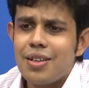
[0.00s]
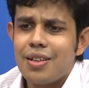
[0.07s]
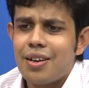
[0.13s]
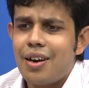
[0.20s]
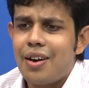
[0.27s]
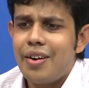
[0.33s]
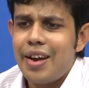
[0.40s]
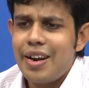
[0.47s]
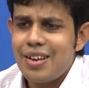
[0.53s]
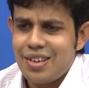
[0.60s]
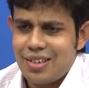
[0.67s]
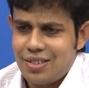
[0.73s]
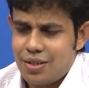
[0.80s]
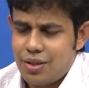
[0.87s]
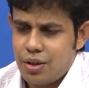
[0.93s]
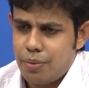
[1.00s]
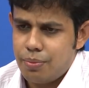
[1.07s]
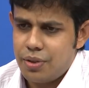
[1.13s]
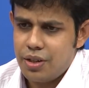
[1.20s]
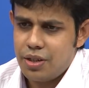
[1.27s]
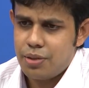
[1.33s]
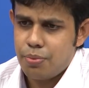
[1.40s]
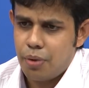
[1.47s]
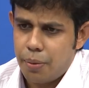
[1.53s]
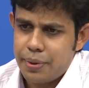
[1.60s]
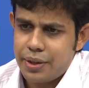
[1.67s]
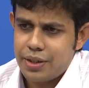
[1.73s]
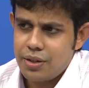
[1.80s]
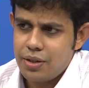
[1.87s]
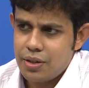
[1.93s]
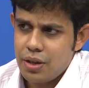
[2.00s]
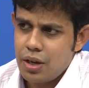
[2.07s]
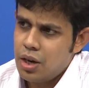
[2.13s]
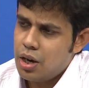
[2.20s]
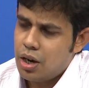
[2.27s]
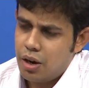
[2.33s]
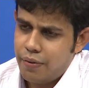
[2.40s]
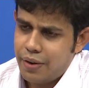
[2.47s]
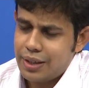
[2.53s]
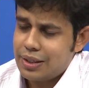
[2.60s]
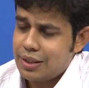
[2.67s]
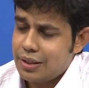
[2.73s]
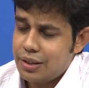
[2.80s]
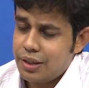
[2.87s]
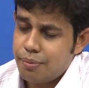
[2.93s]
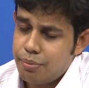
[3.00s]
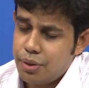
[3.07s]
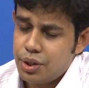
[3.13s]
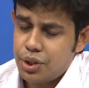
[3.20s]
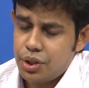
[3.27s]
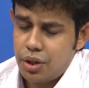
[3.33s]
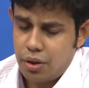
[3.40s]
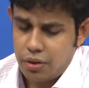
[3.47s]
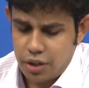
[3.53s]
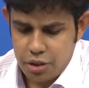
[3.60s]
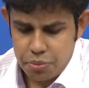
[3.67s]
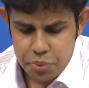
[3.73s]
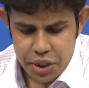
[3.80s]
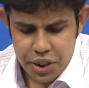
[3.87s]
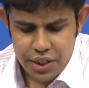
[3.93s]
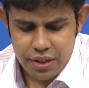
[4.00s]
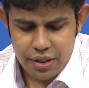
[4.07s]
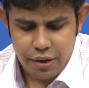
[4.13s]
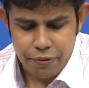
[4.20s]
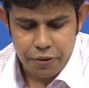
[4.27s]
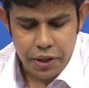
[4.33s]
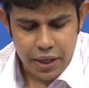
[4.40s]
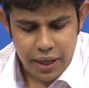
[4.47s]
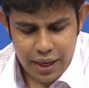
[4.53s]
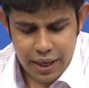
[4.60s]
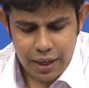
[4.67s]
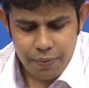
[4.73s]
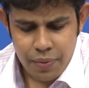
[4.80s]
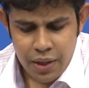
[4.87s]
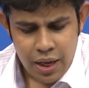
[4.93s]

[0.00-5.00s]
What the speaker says: that the gradients of these properties of either the temperature or the species are very high,